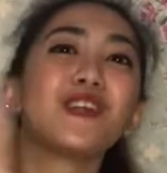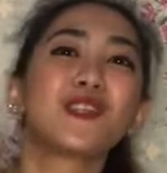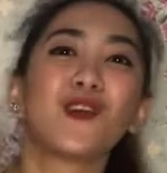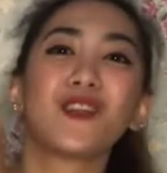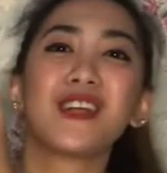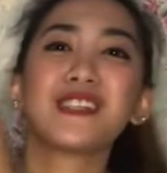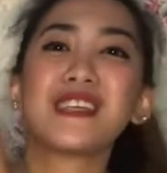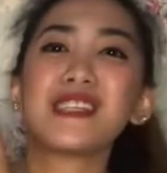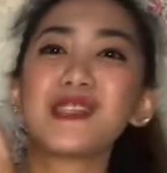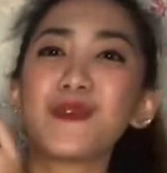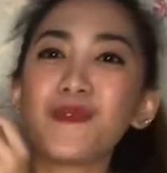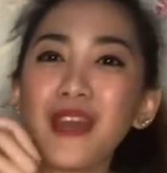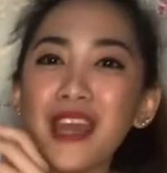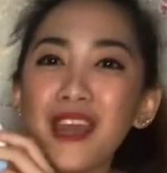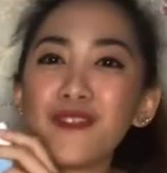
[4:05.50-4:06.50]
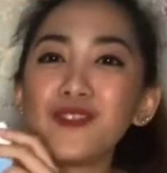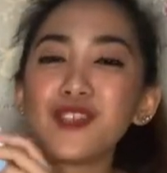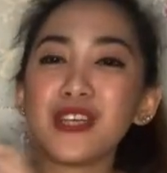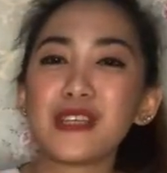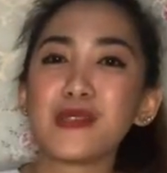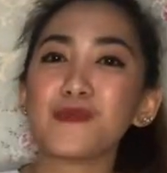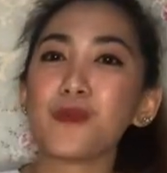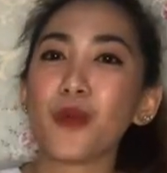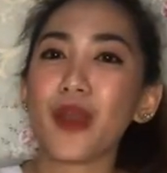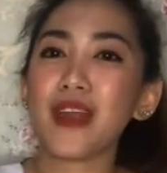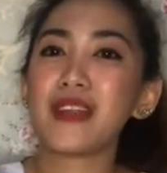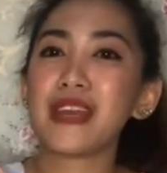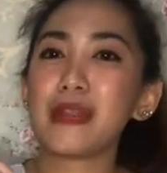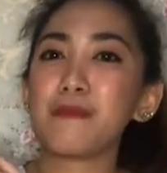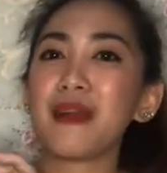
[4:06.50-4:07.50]
So this is Wave. She's
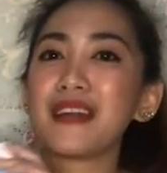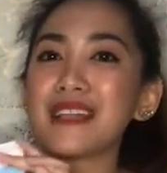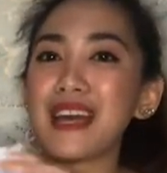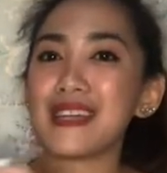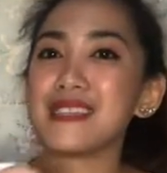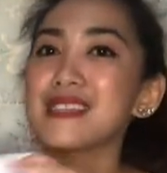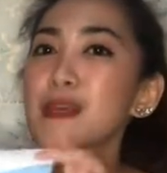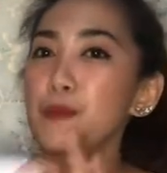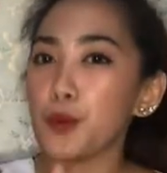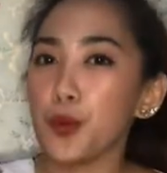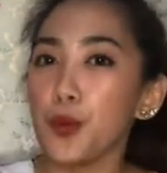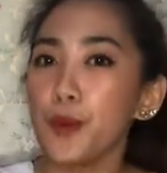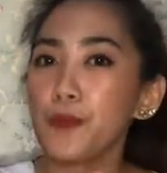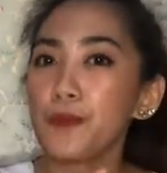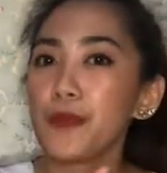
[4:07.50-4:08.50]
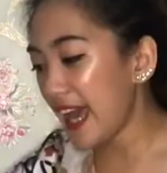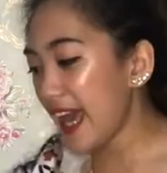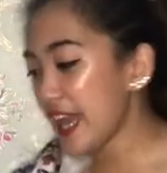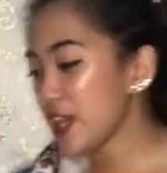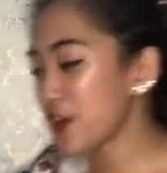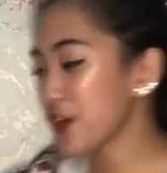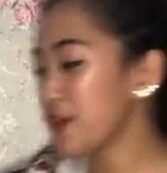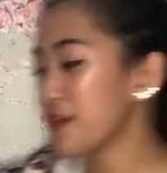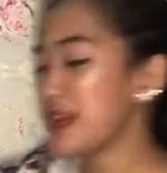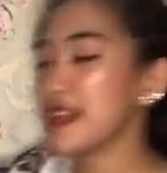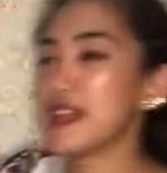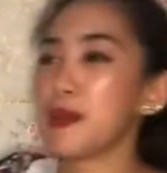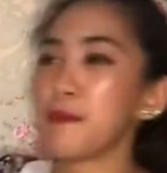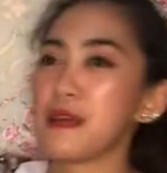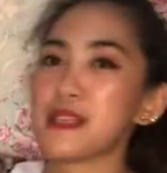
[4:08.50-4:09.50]
born in Mactan, Cebu. And her
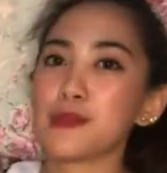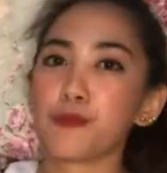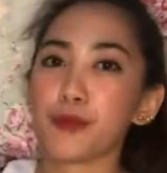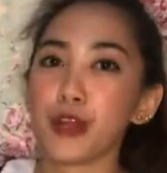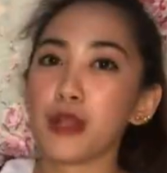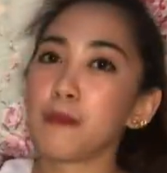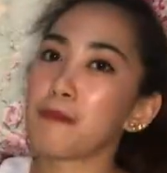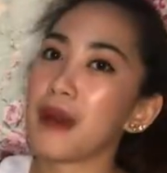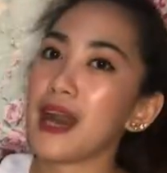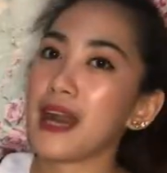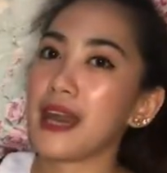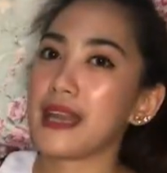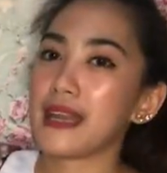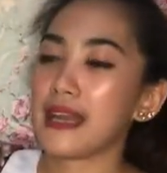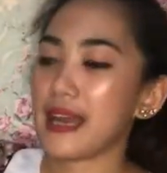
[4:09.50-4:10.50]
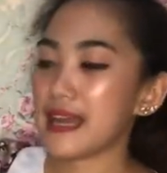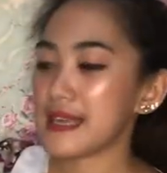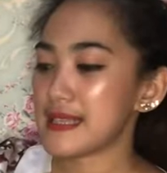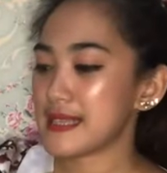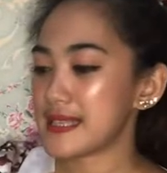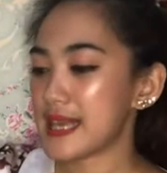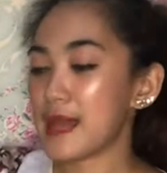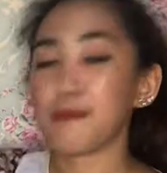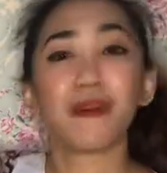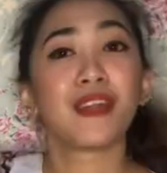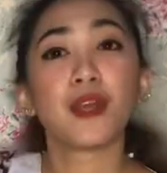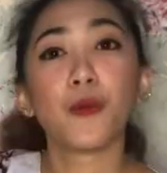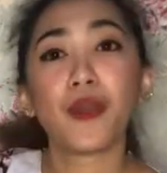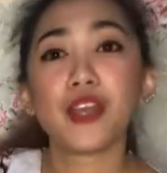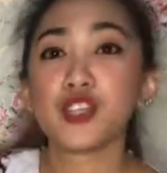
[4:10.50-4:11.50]
real name is Pearl Bangan, guys. And by
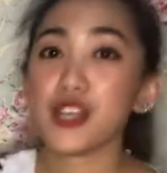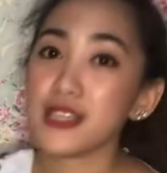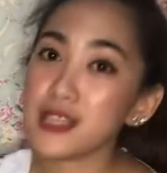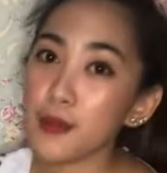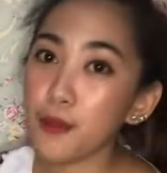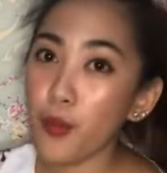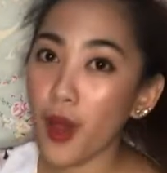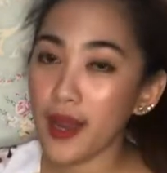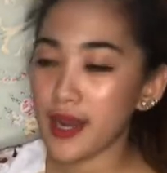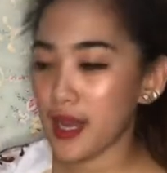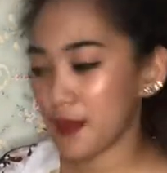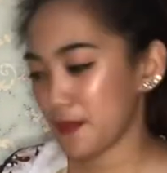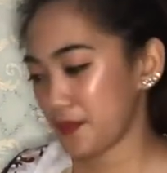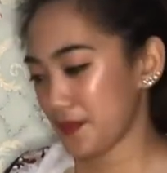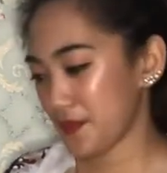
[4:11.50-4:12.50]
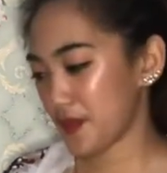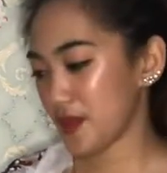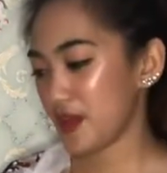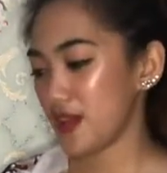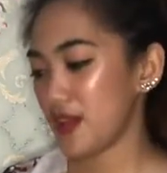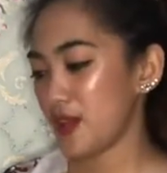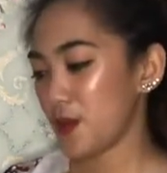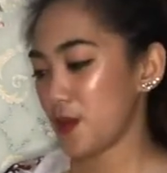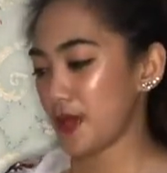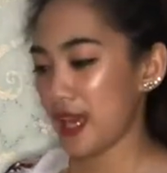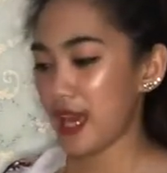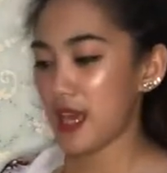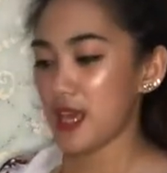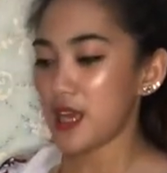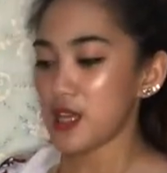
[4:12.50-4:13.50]
the way, she's Cebuana.
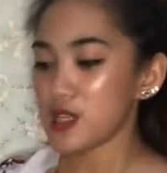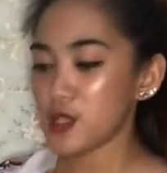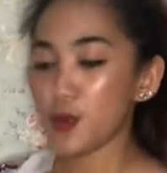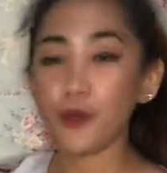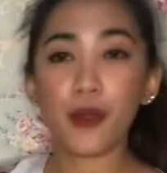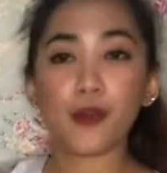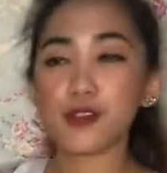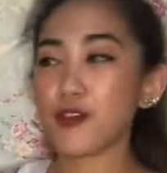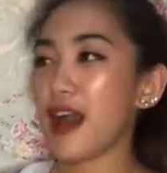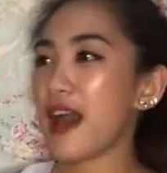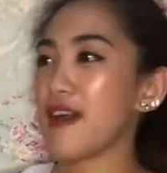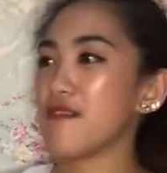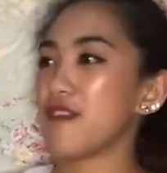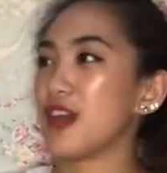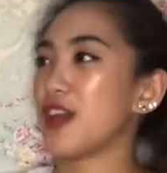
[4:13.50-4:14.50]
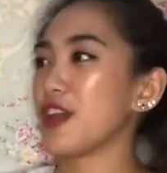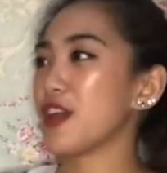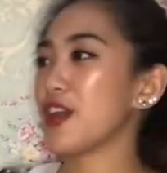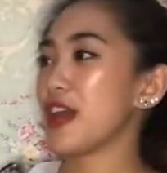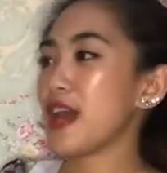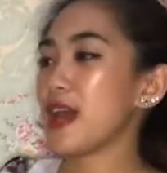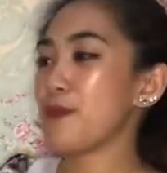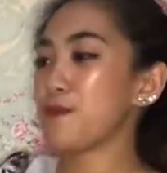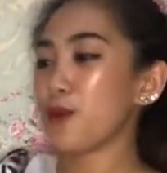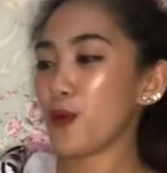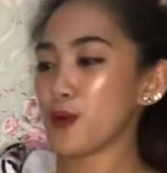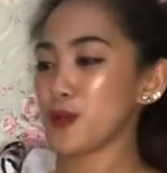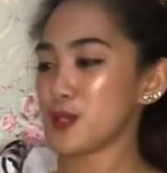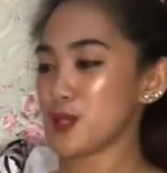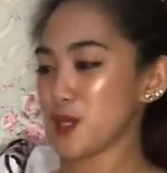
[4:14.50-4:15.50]
Okay, so we also have here a
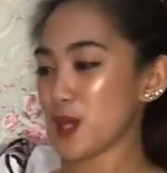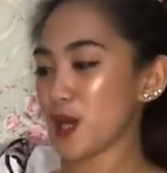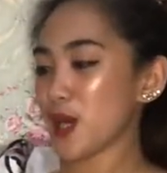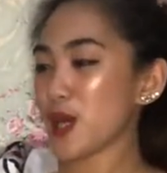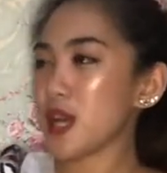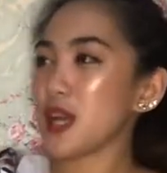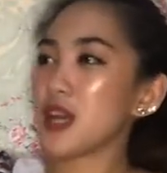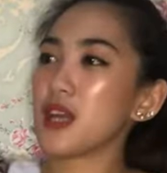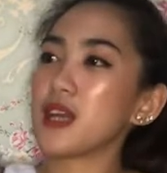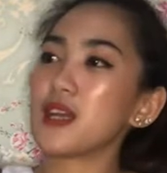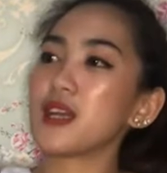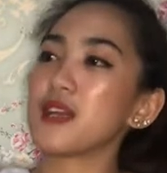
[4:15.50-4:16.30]
poster.